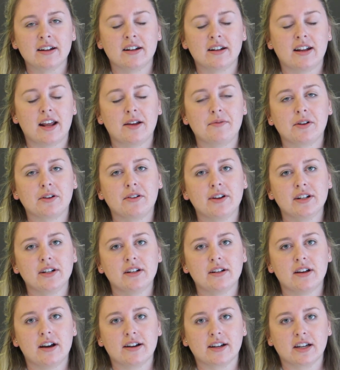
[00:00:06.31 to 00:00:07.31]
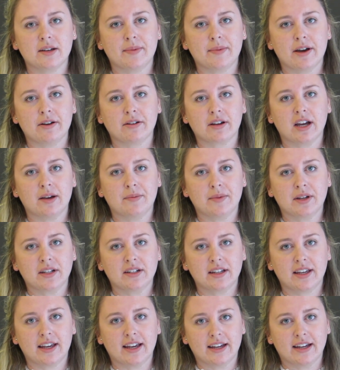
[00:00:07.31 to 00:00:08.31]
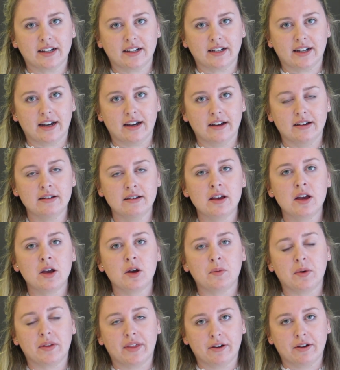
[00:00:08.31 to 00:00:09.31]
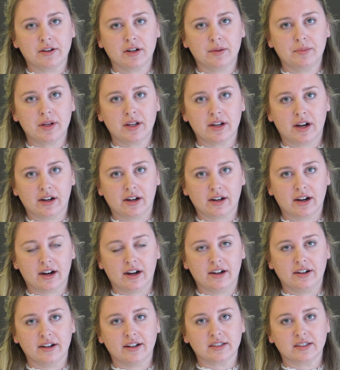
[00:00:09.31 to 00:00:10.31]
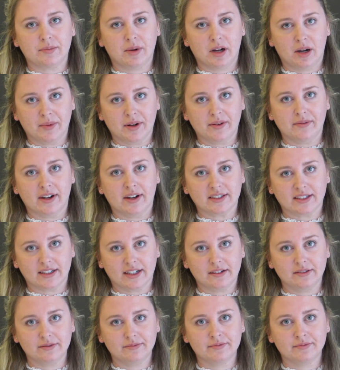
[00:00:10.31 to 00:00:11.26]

Today we're going to talk about coming to Canada without your PR card as a permanent resident.